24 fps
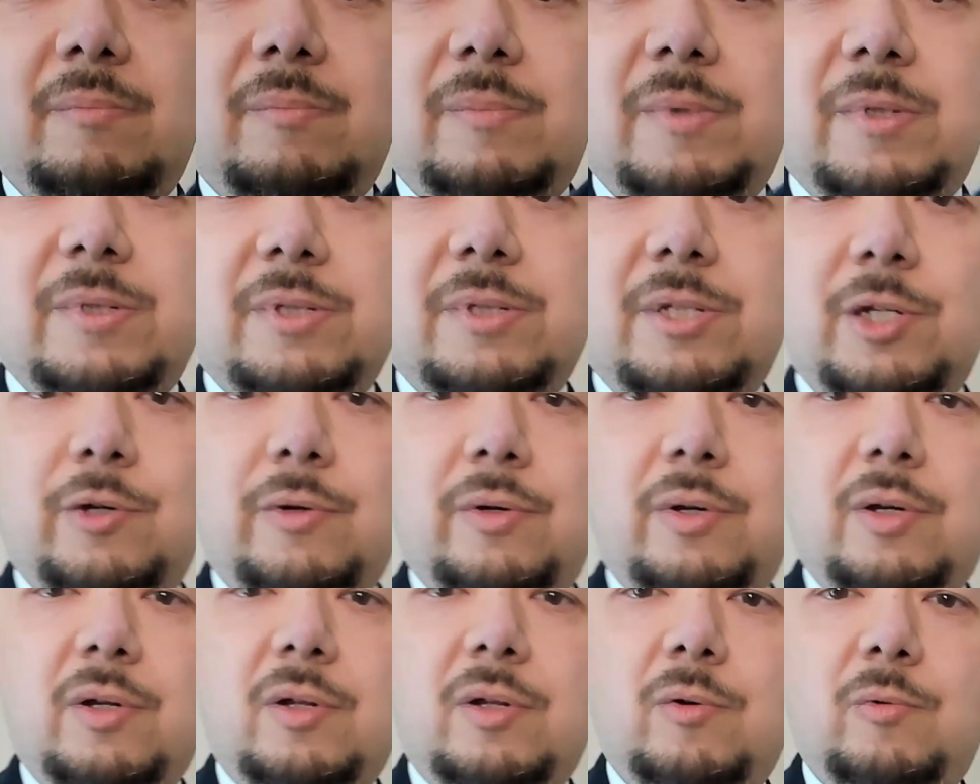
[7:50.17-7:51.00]

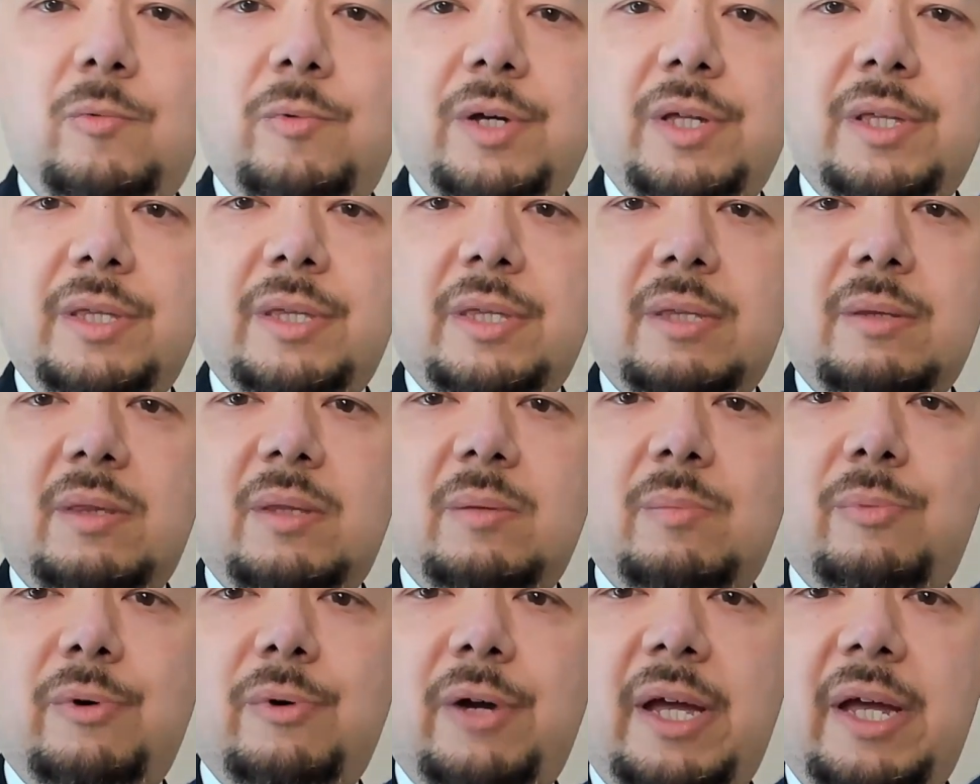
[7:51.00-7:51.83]
material with
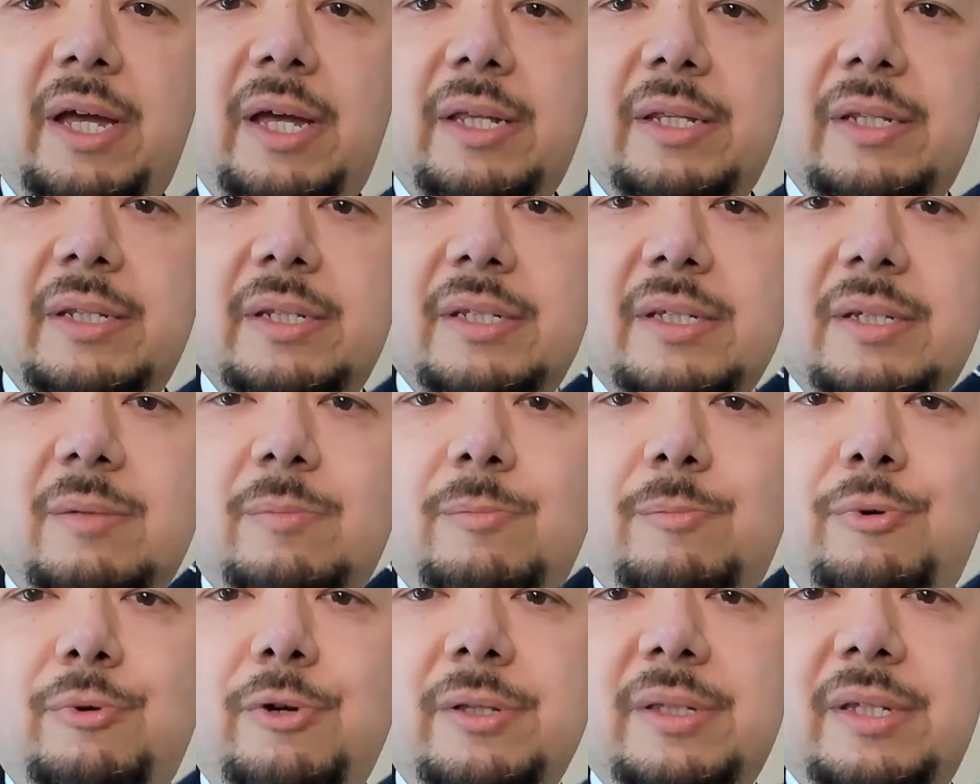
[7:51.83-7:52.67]
the brand
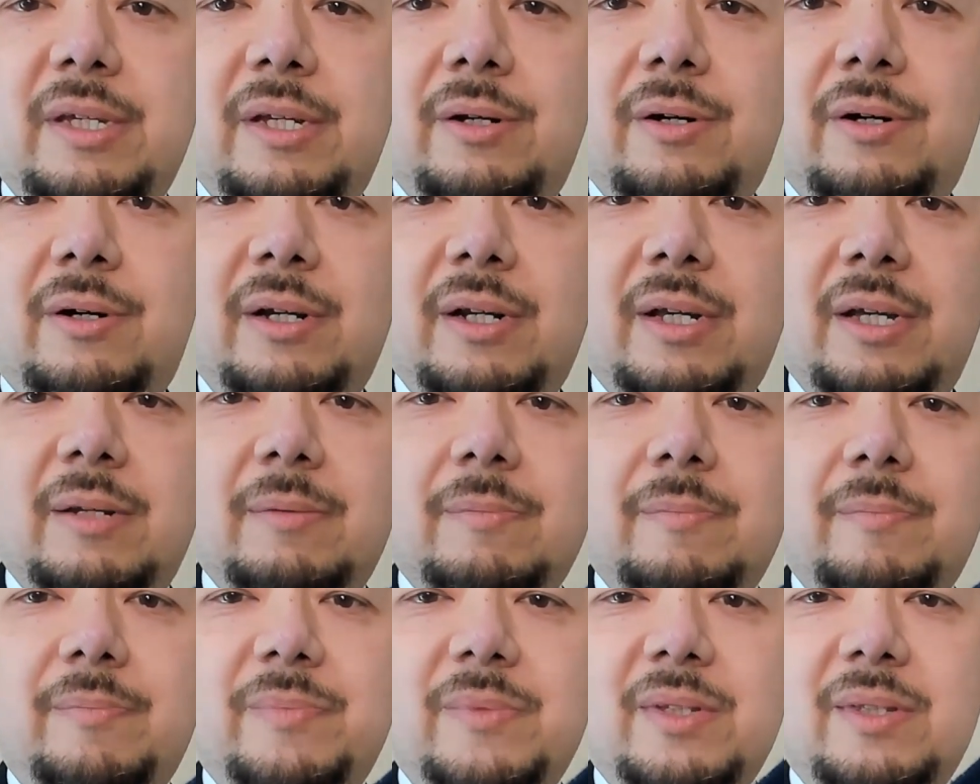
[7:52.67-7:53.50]
printed on it.
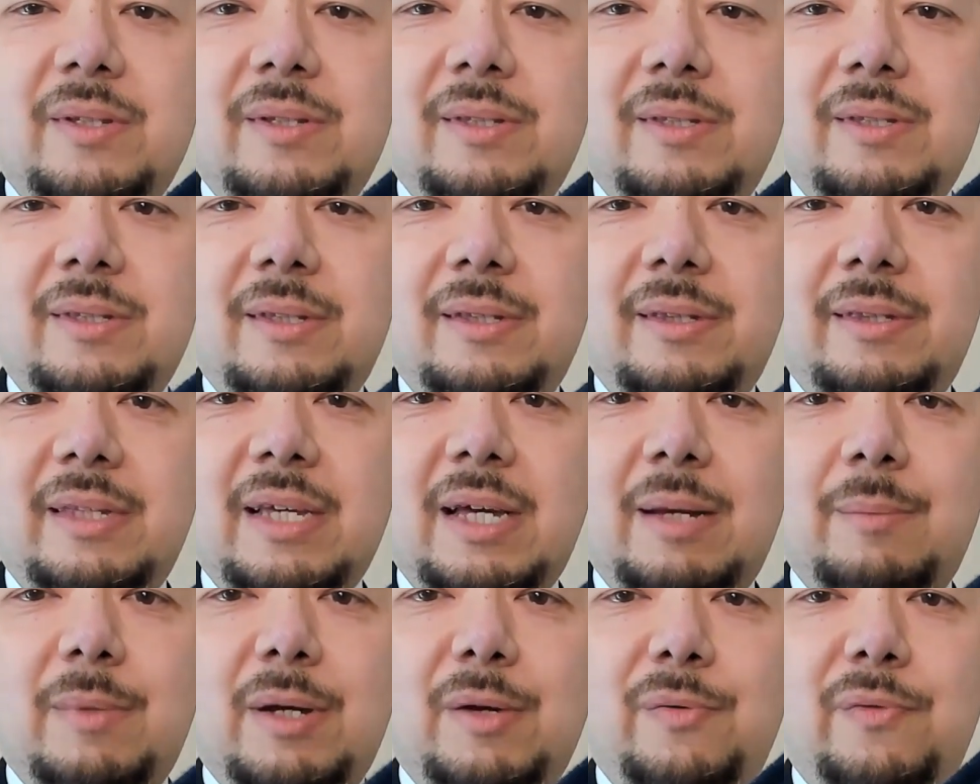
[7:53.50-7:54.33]

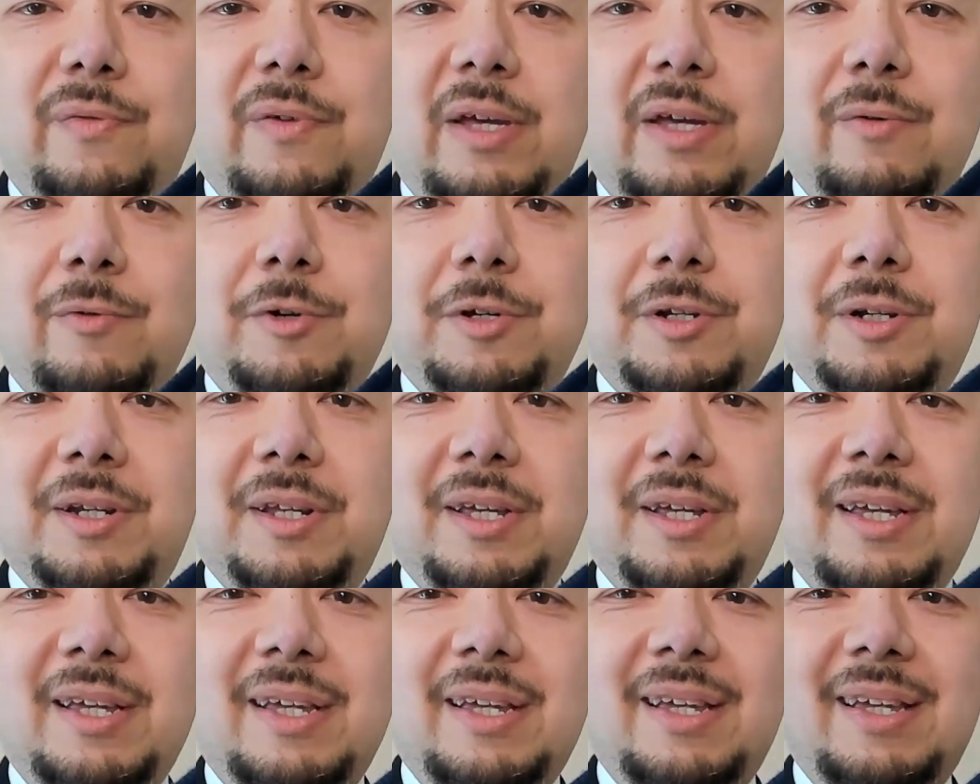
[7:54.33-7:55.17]
Not my favorite,
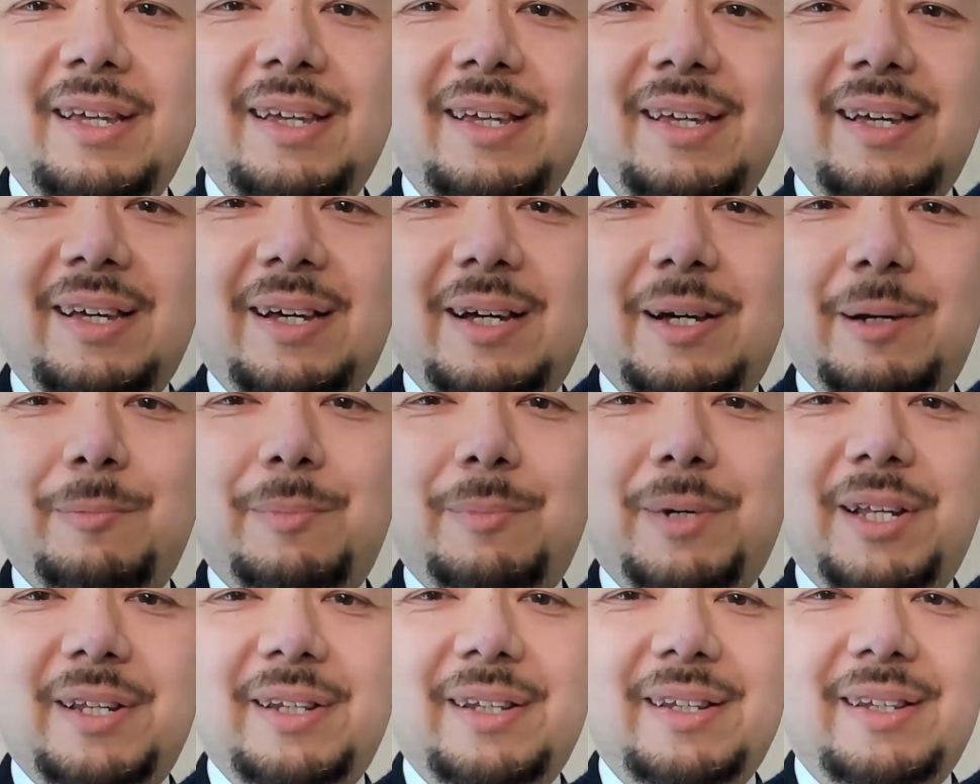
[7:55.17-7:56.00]

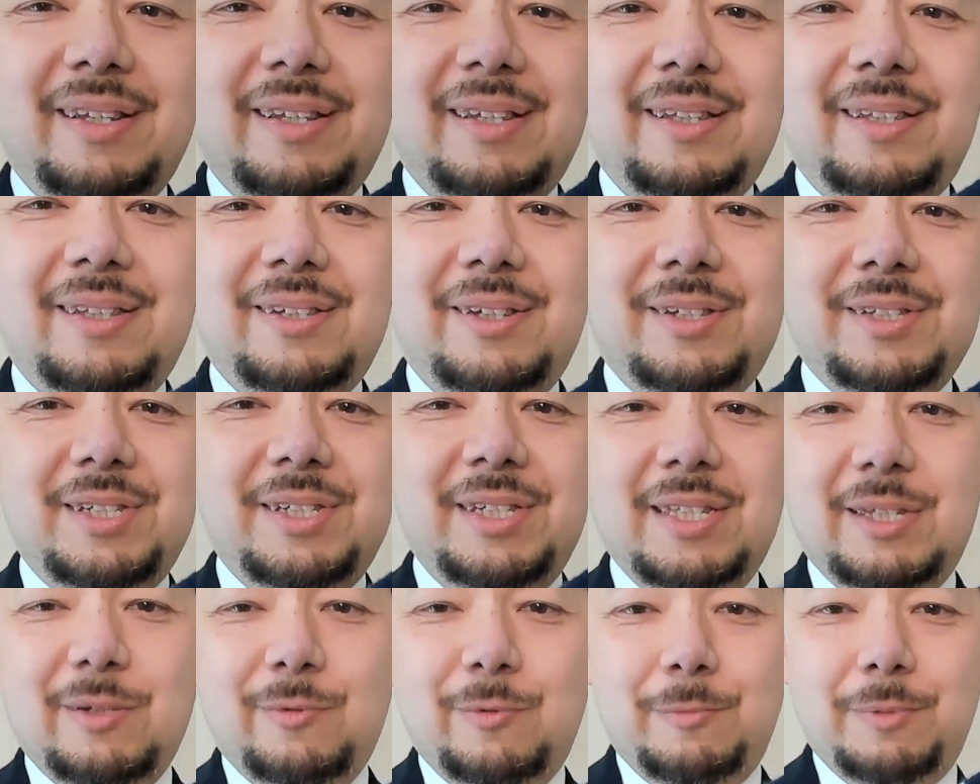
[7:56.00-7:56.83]
but you can
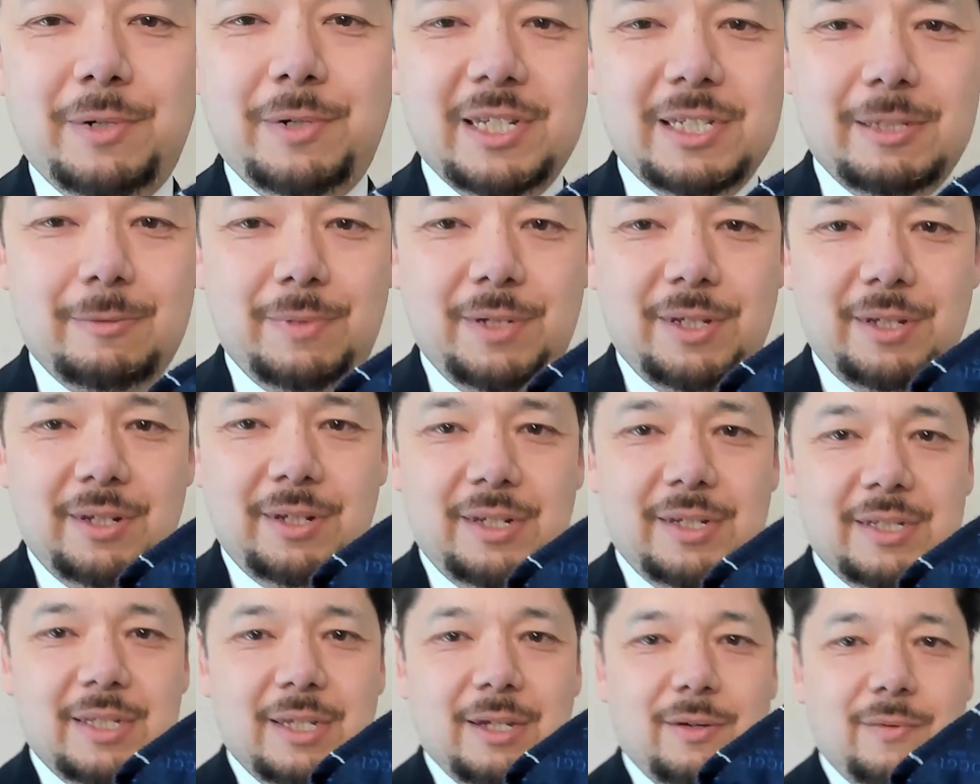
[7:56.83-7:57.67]
see the different
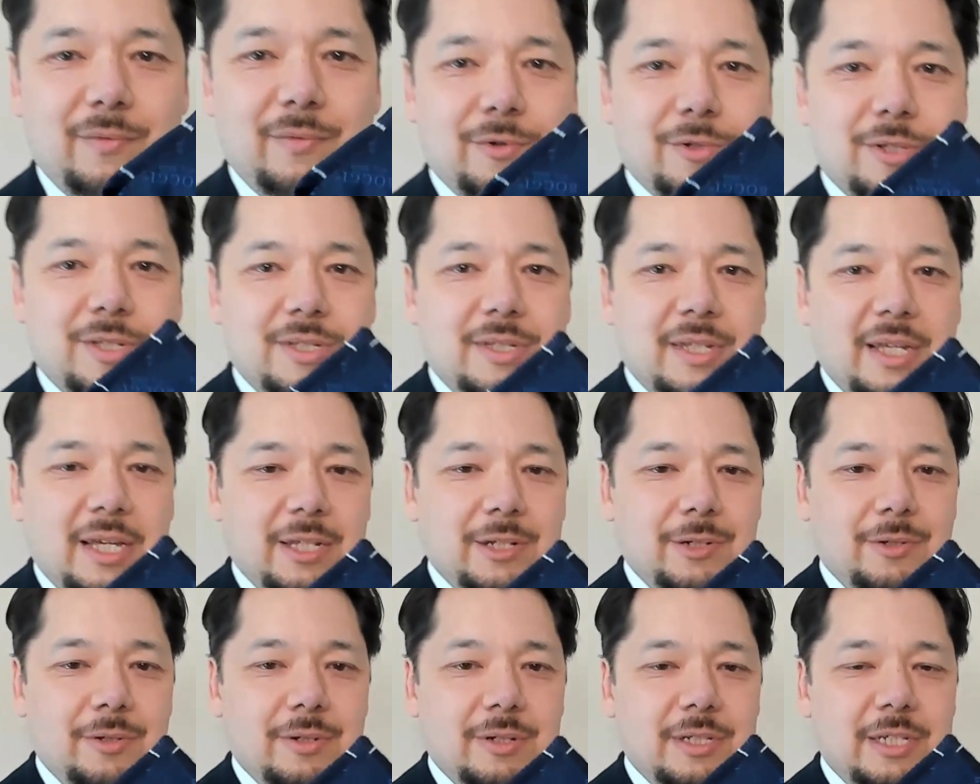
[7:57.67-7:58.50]
possibilities there for
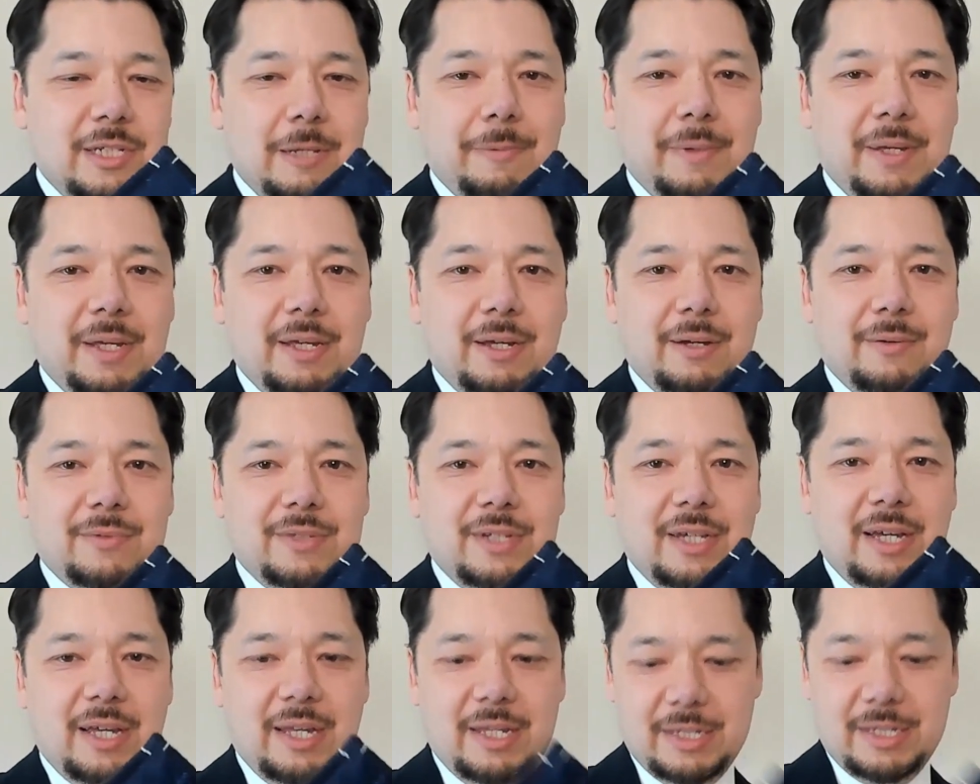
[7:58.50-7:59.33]
standard tipping of
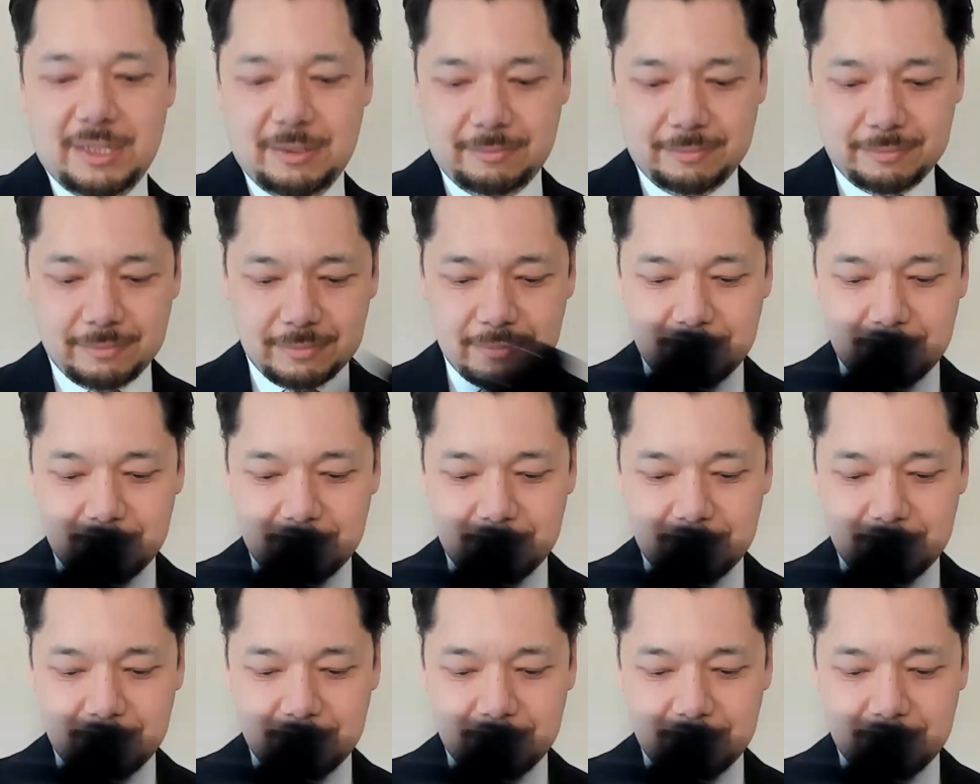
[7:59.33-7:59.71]
ties.